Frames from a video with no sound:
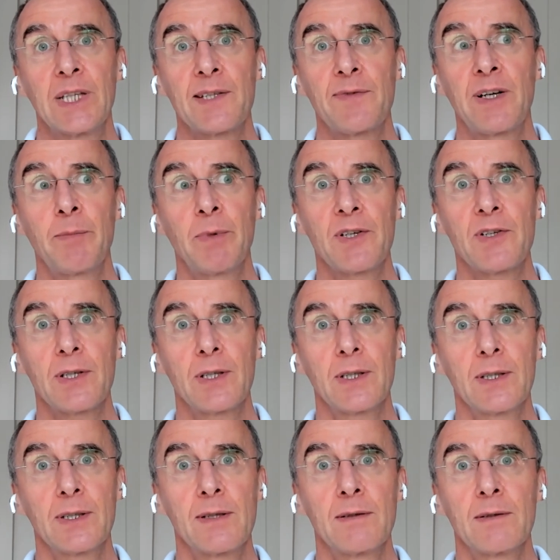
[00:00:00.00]
but that's very much
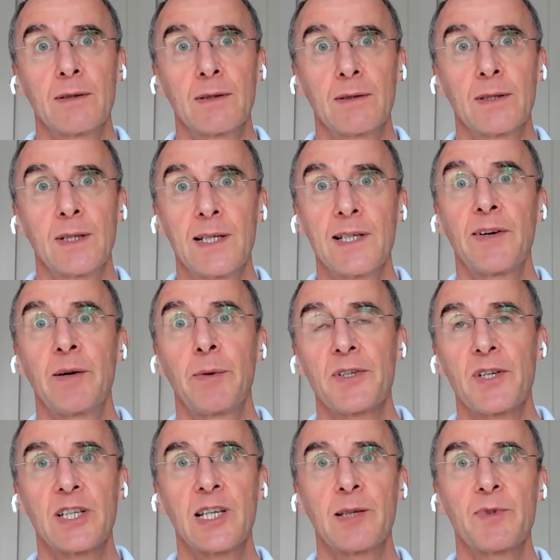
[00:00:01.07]
a, that is very
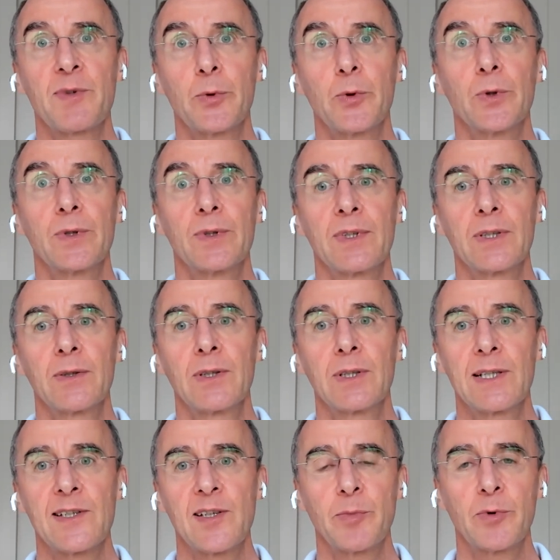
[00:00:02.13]
much a team sport. You know, you
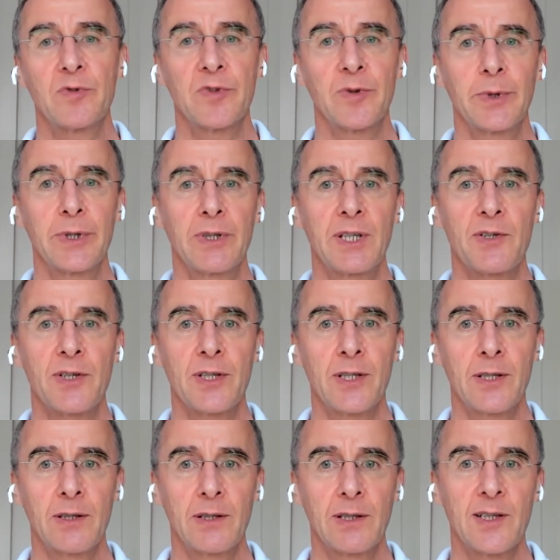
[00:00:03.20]
need support from your
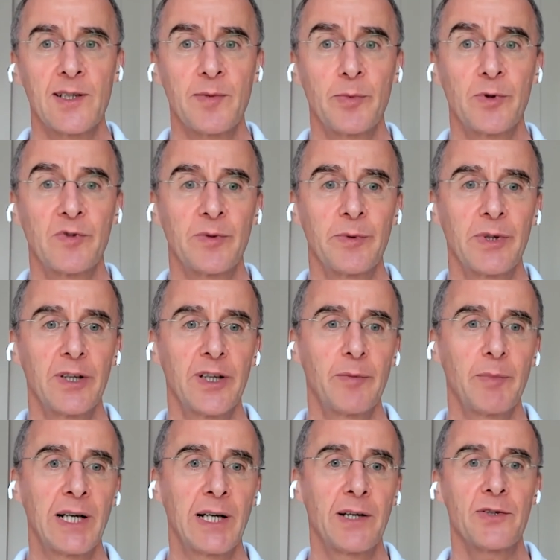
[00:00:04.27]
HR, you need support from your
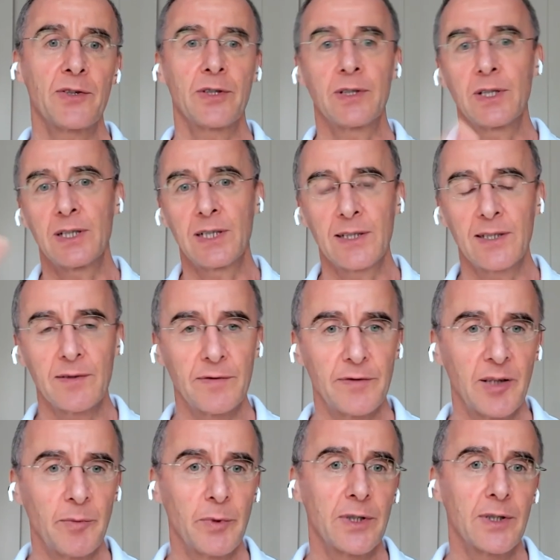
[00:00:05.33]
line manager, you need the
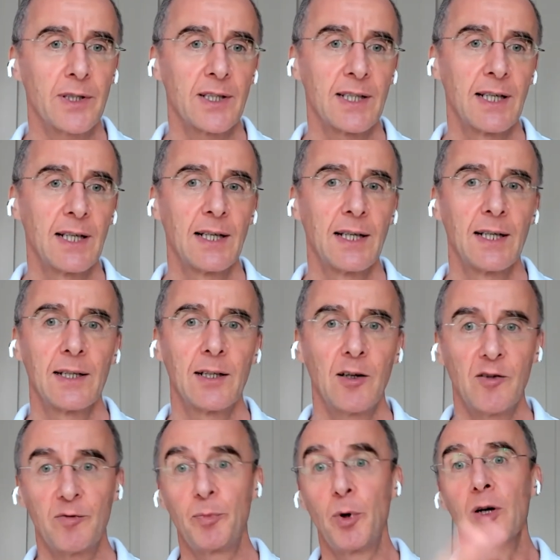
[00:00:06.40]
framework
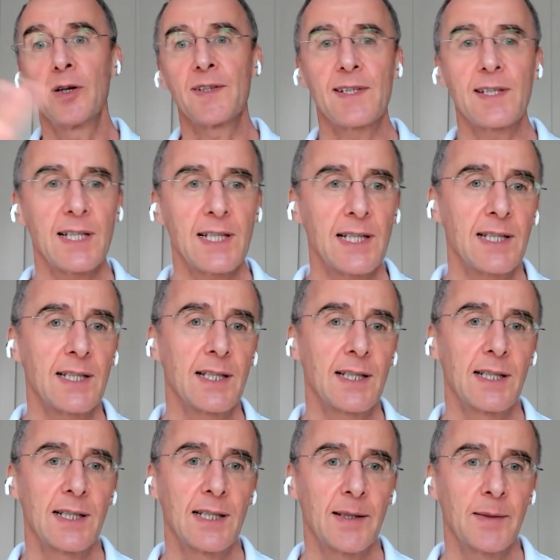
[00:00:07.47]
of
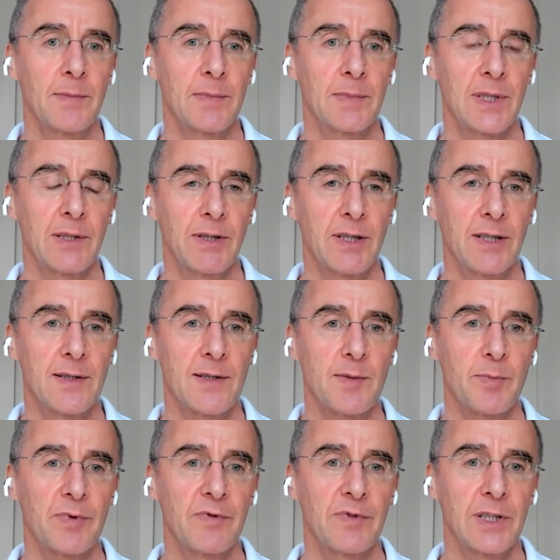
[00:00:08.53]
policy um,
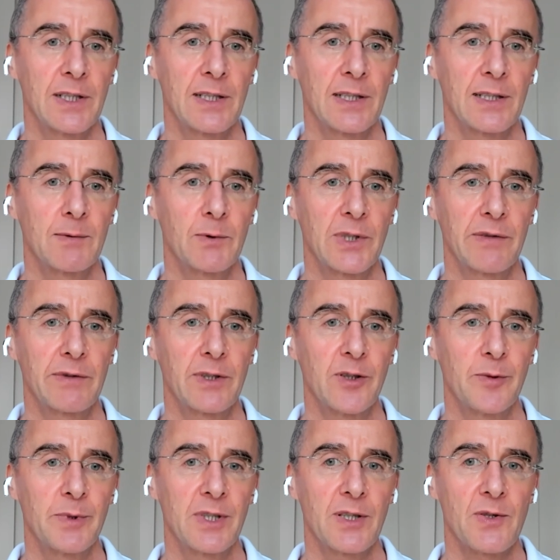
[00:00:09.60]
around providing whatever
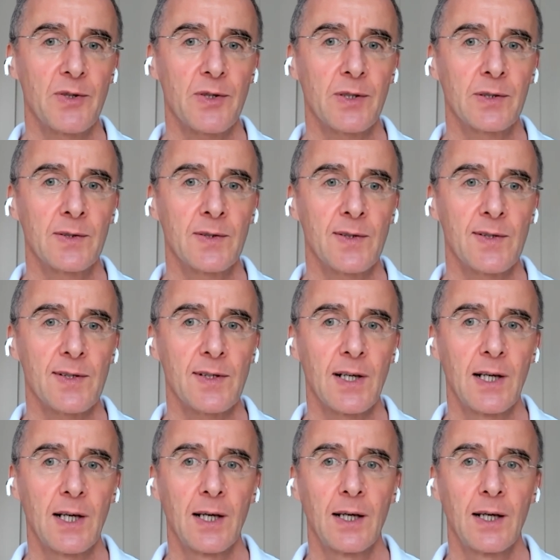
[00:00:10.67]
accommodations.